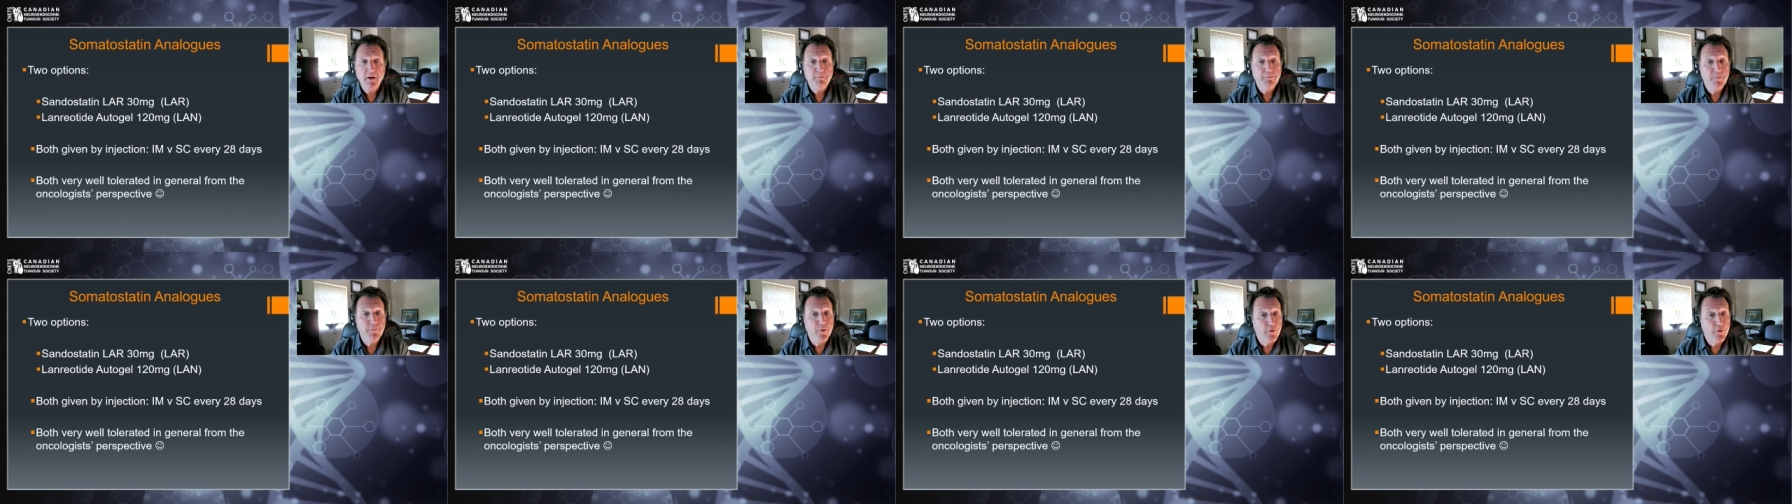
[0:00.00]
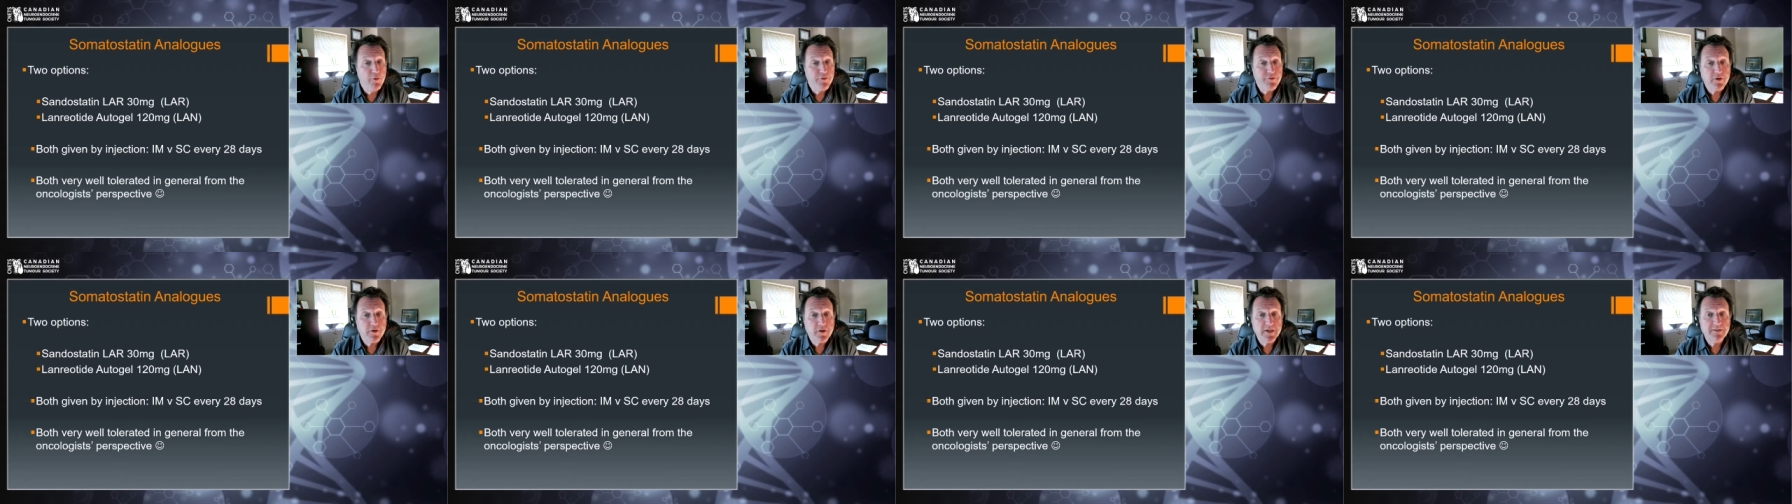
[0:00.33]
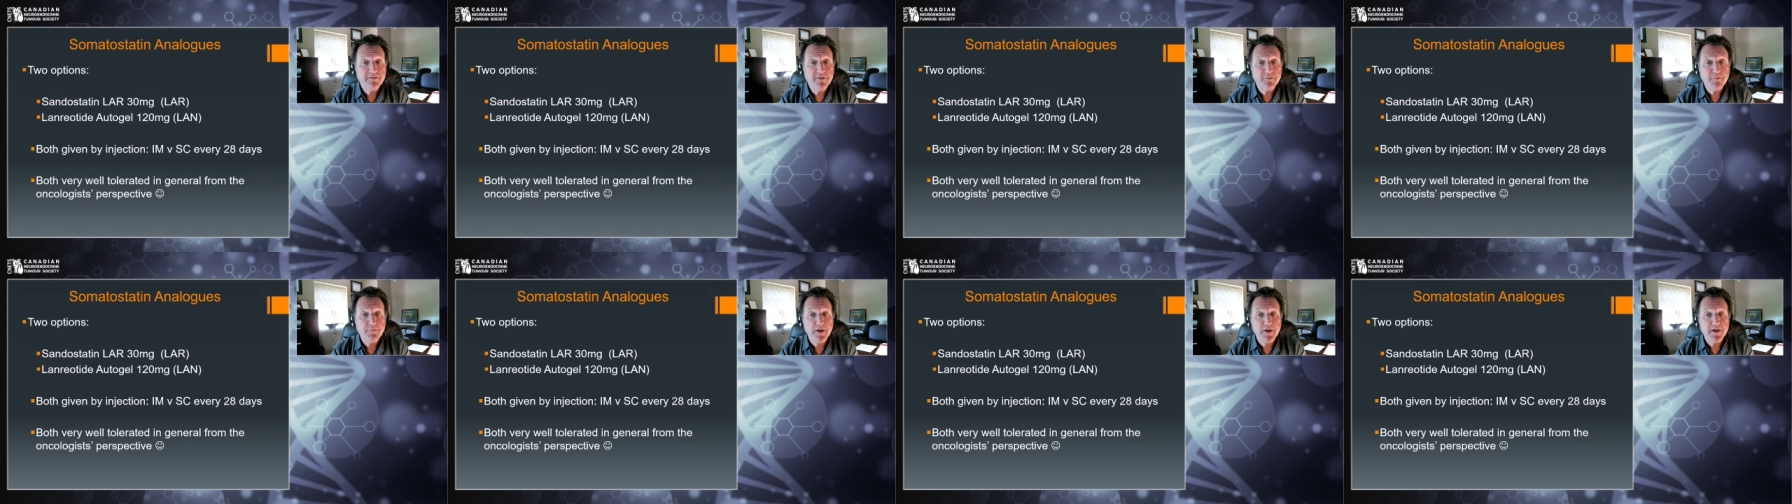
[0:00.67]
Both are
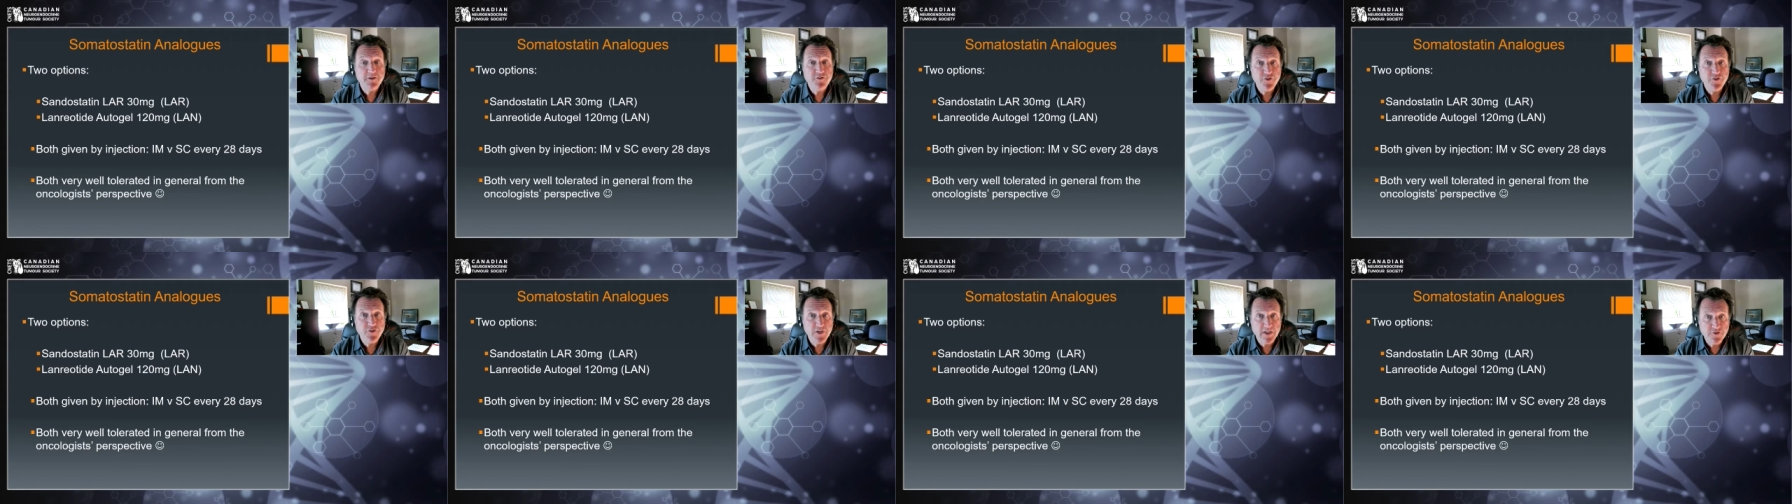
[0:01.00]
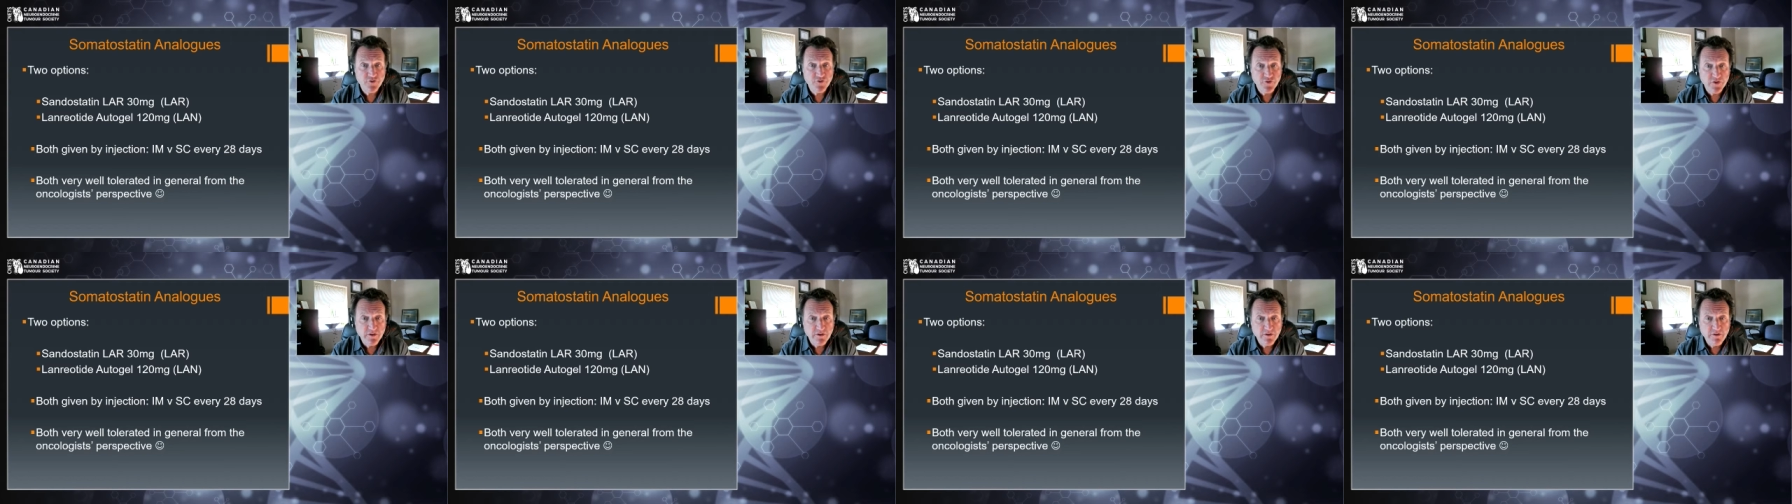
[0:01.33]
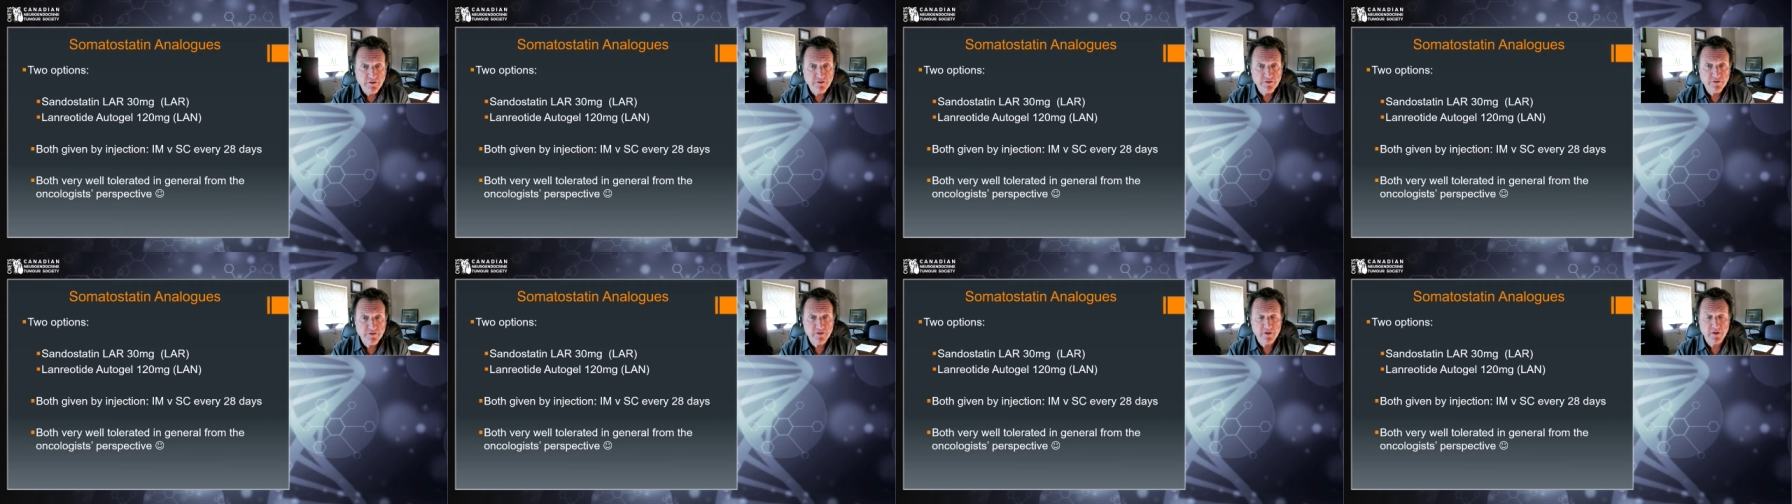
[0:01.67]
given by
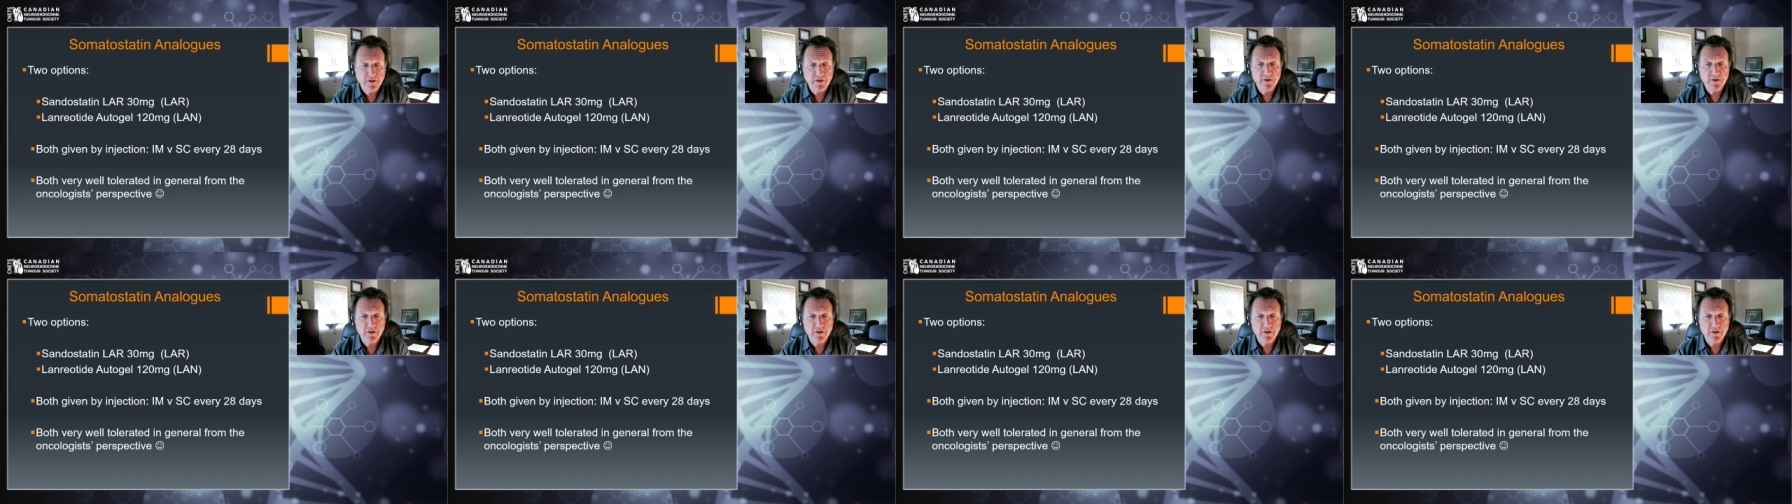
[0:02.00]
injections.